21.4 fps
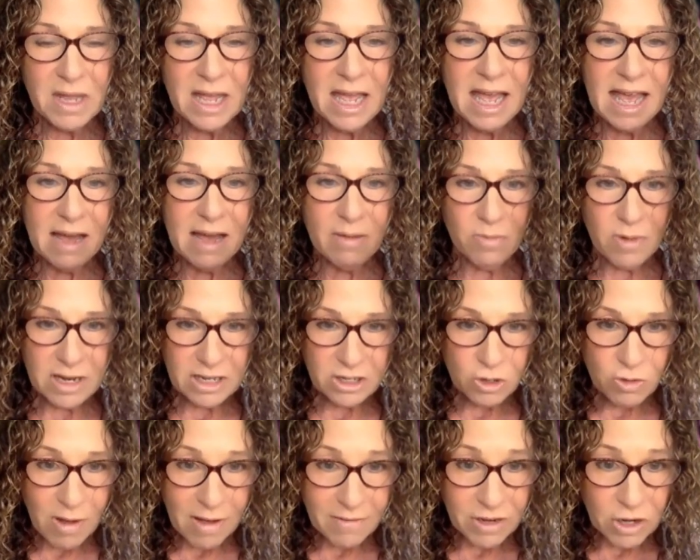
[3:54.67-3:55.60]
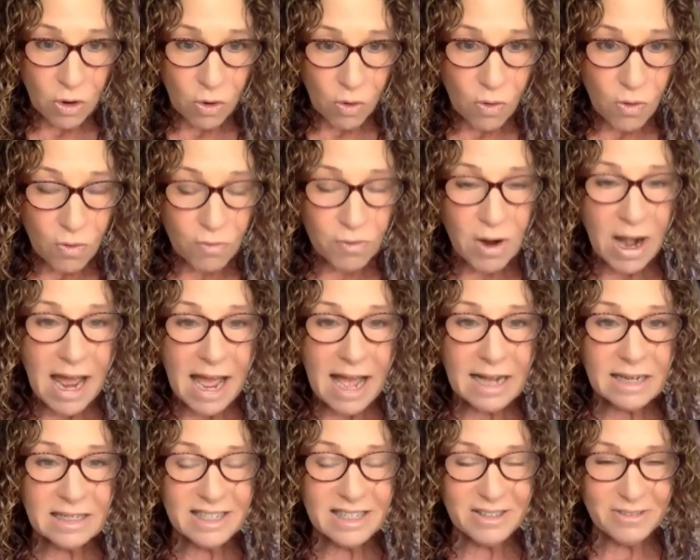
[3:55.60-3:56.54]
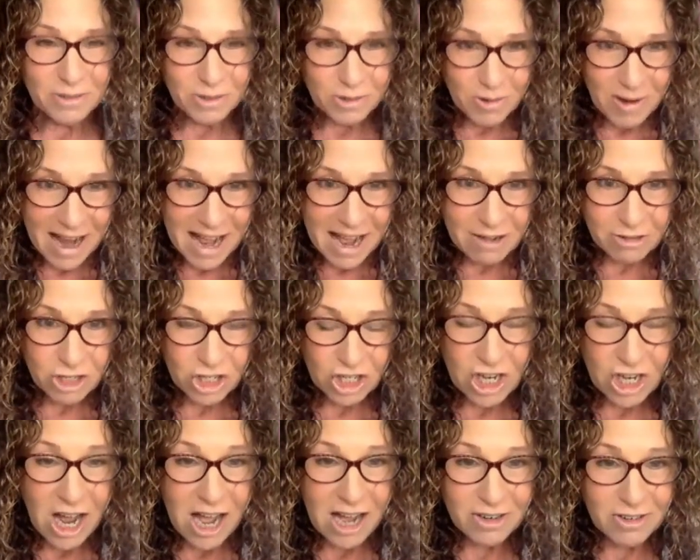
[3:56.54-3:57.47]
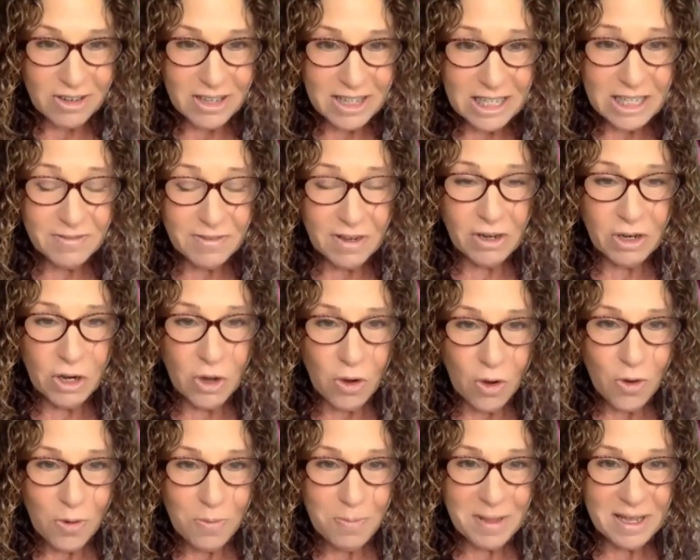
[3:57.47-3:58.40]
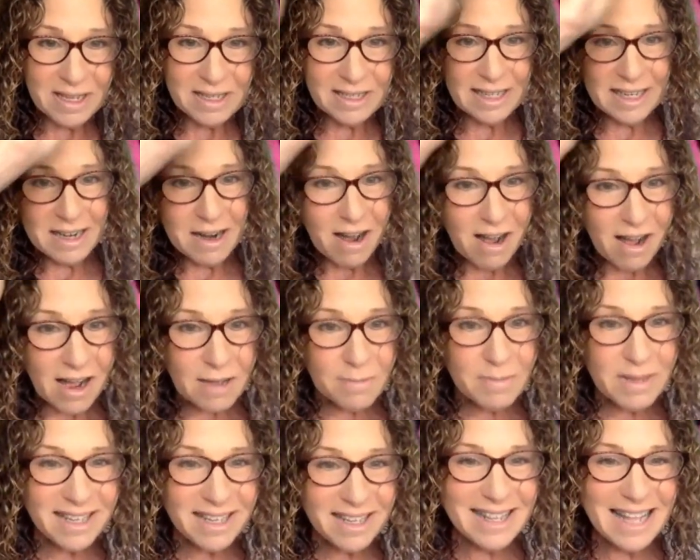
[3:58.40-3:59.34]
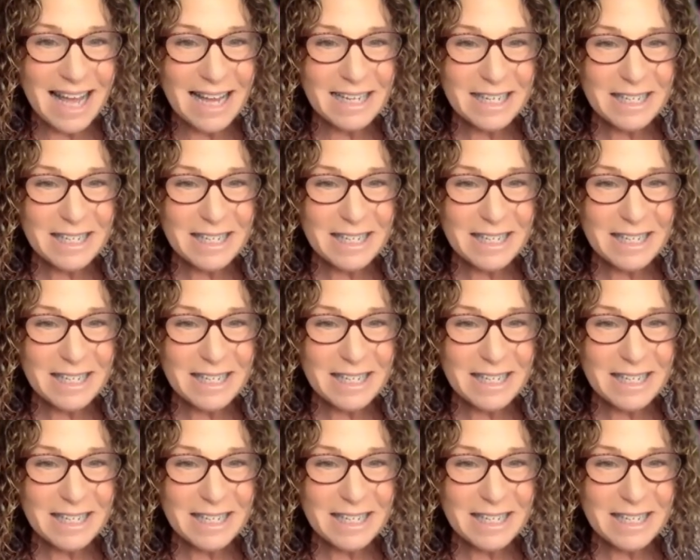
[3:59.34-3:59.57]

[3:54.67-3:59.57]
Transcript: And when you have an overactive crown chakra that's very opened, and I'm in that